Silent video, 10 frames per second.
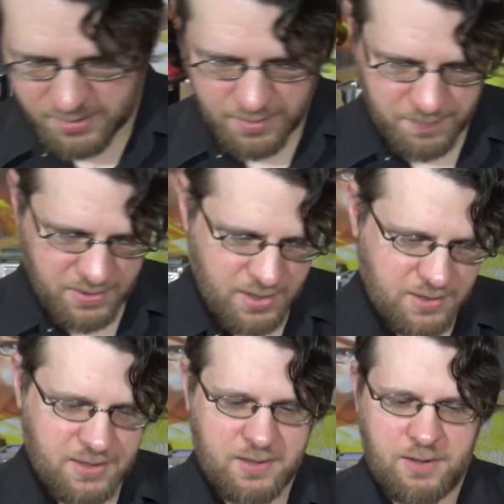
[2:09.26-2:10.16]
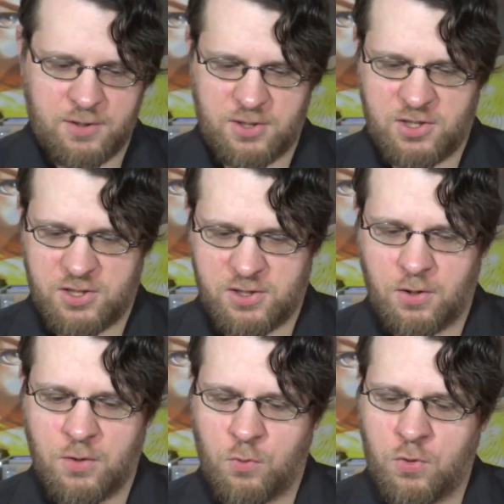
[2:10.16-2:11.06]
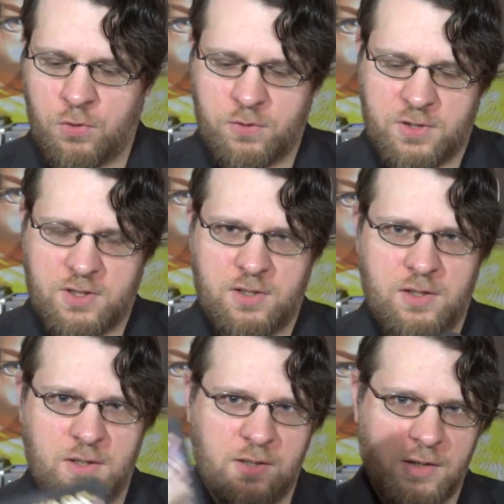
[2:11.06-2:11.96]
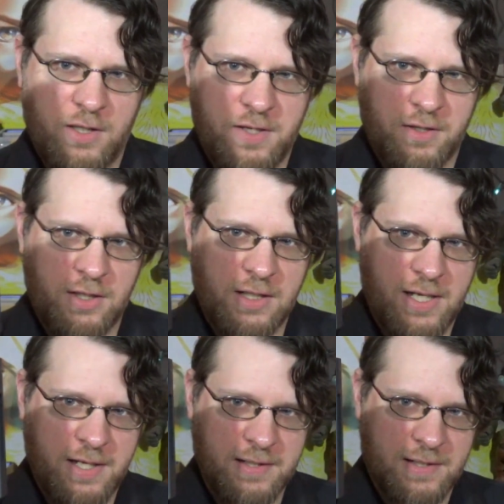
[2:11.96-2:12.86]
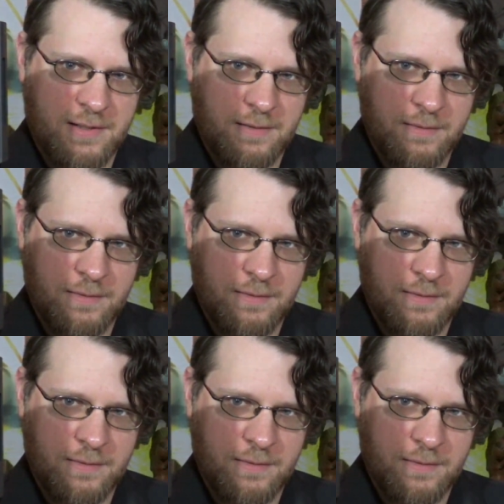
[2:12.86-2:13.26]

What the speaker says: up, it's Star Wars Lethal Alliance